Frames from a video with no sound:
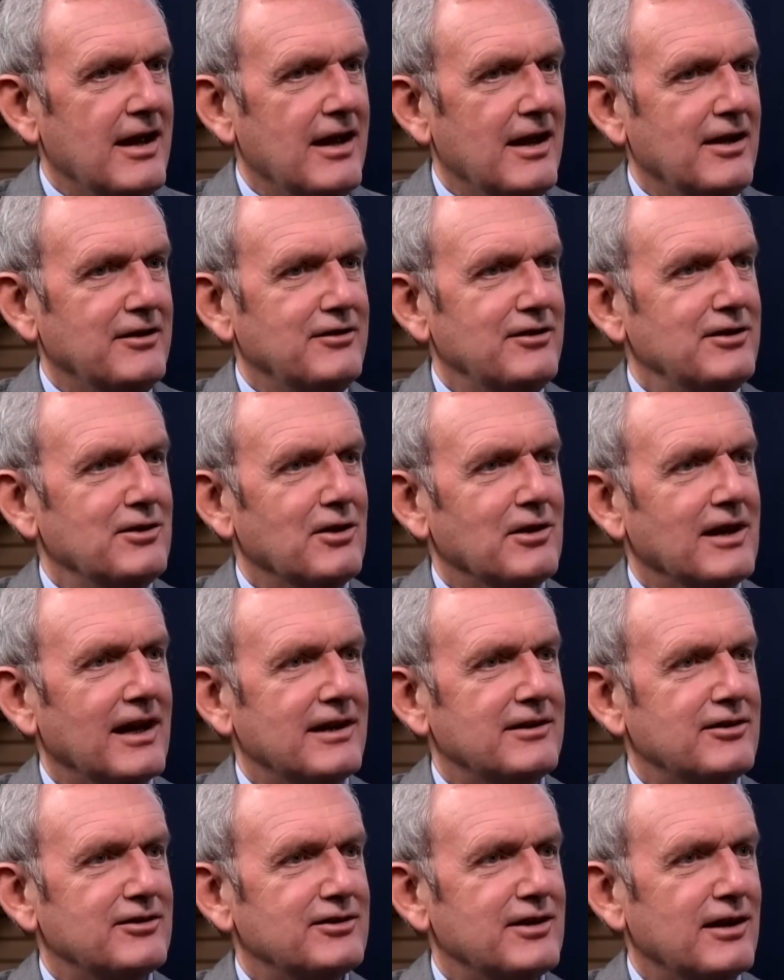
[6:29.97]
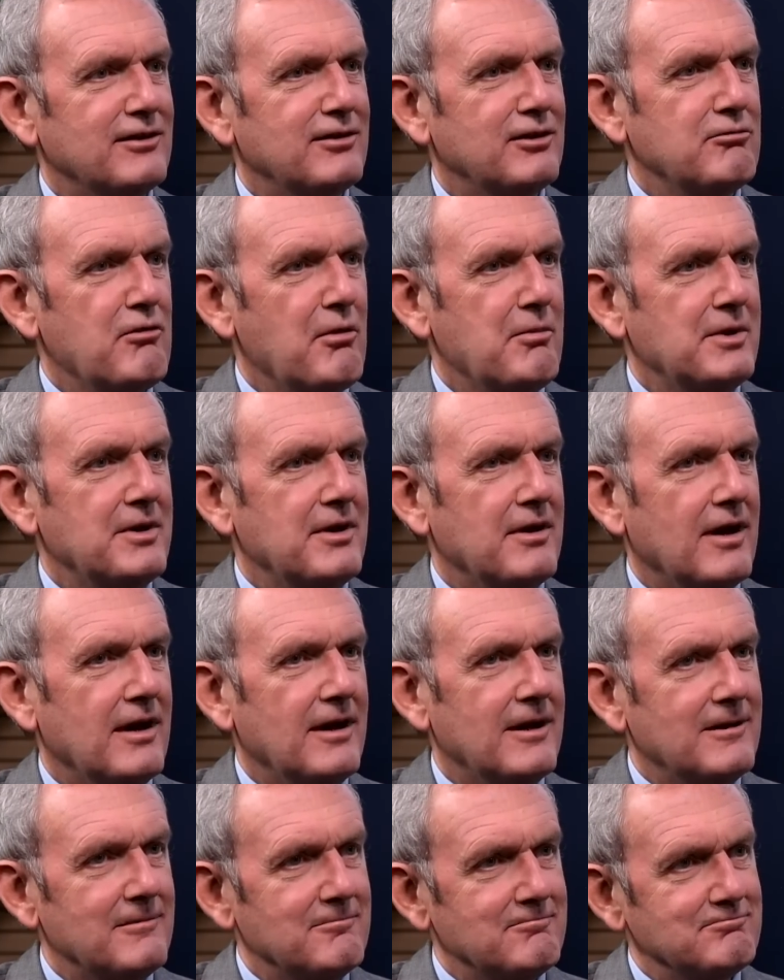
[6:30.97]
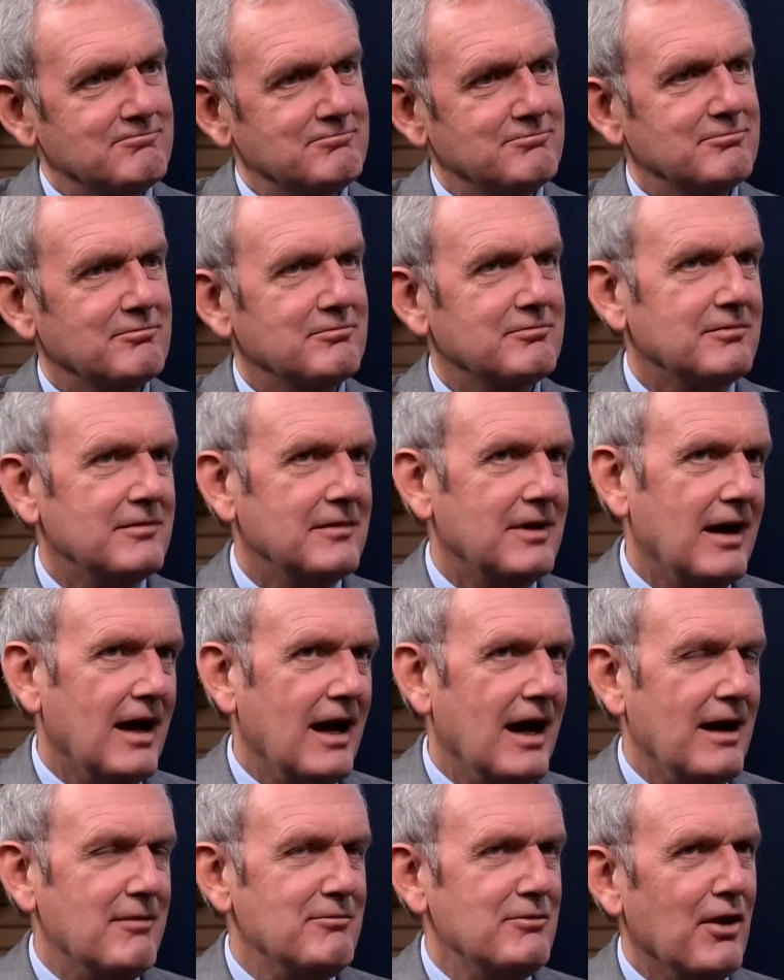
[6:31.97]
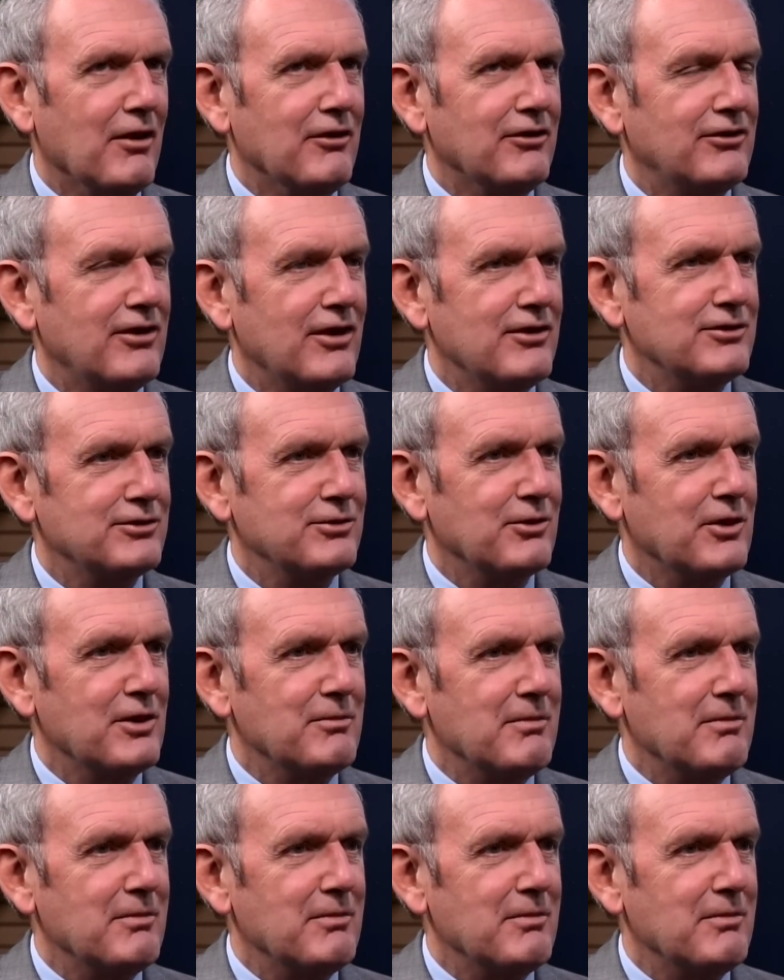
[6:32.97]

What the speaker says: Does he not like to shout at a woman? I'm not so sure